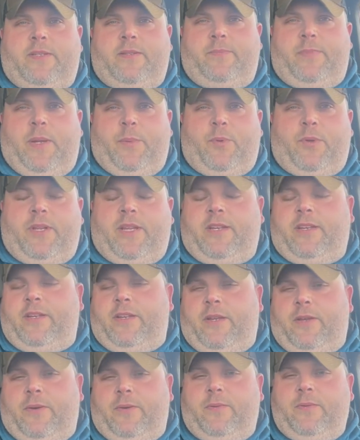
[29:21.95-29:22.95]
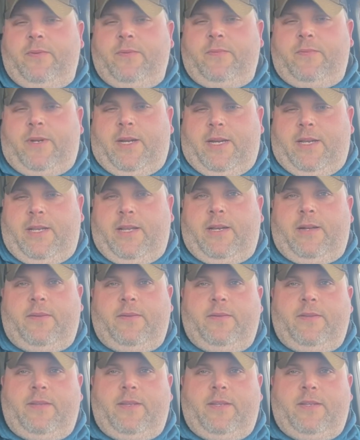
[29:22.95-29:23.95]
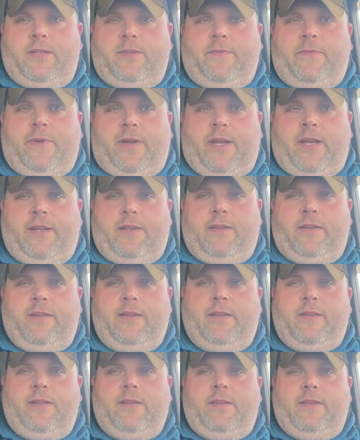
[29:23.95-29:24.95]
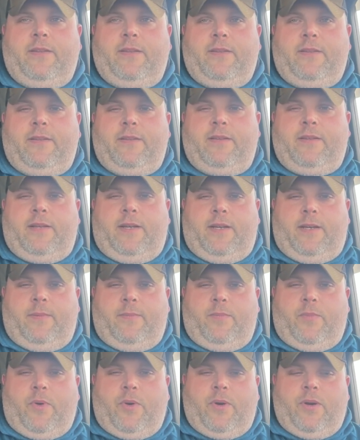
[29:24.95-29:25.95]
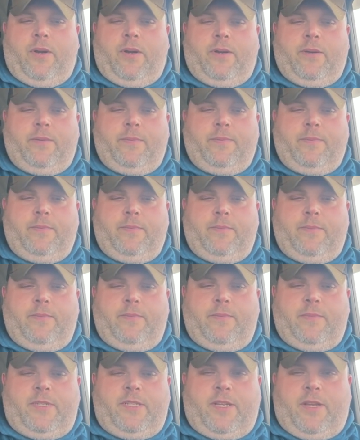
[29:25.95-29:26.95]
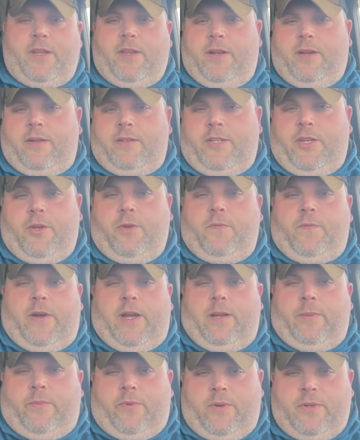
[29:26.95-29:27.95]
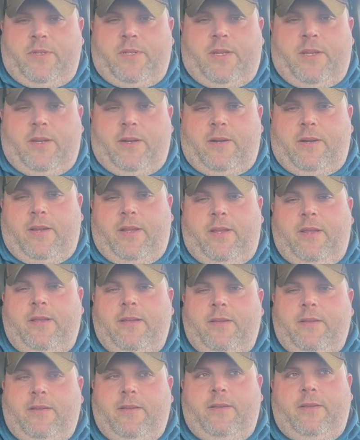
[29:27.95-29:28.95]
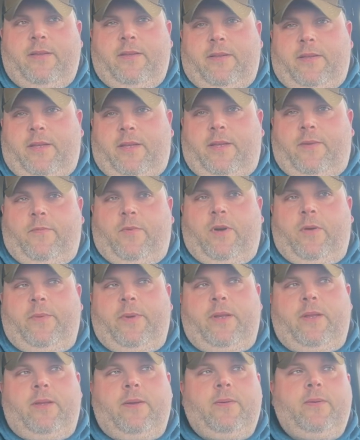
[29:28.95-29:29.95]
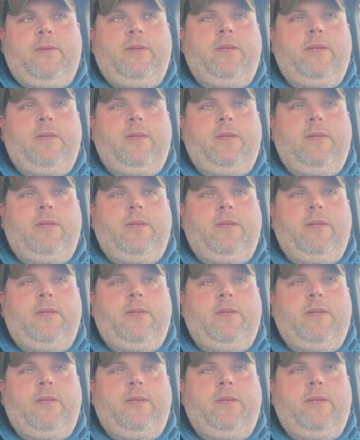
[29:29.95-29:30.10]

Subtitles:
people need to do right now, is find more security in what we do.